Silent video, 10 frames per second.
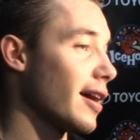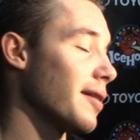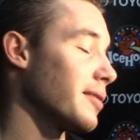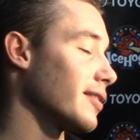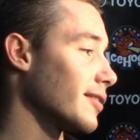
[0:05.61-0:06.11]
I
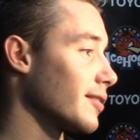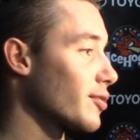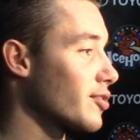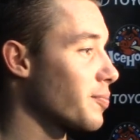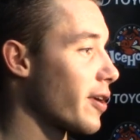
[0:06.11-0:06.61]
mean, no
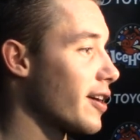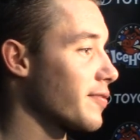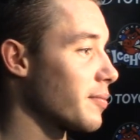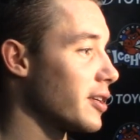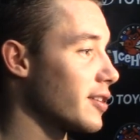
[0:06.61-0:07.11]
surprise
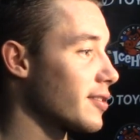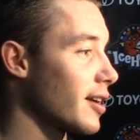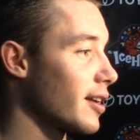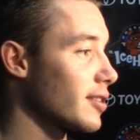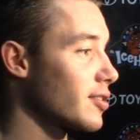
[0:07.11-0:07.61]
for me to
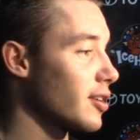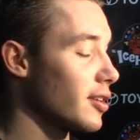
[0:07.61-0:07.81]
get